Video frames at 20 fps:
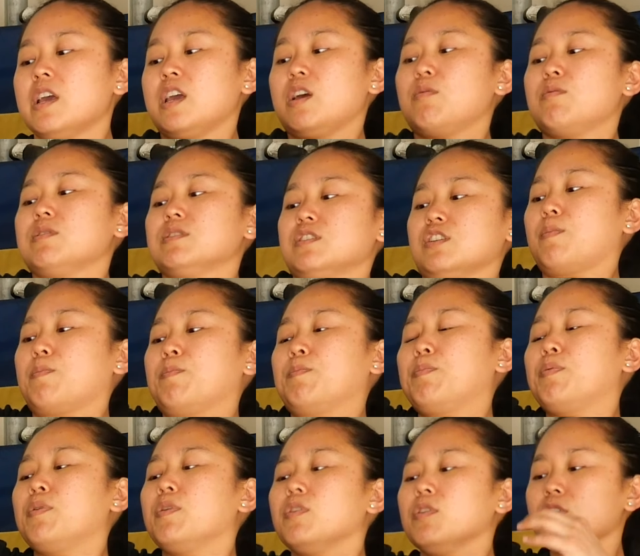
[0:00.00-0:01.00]
It was a
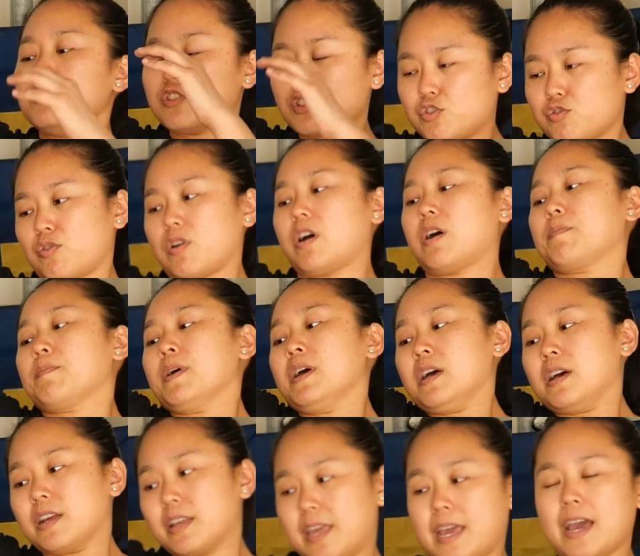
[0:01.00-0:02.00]
pull drop
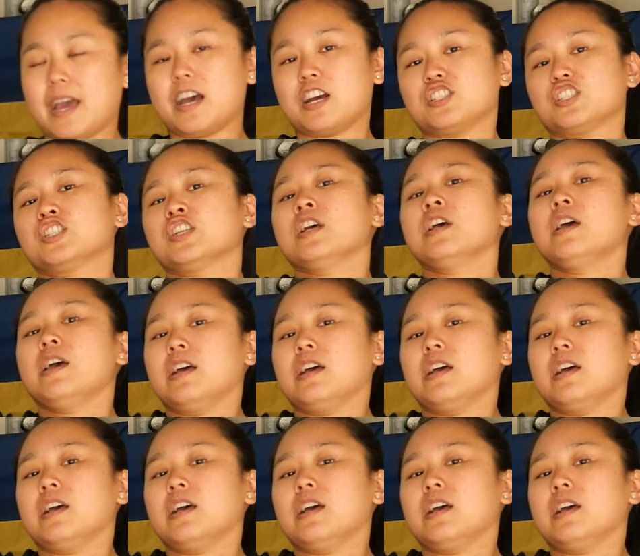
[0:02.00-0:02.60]
catch,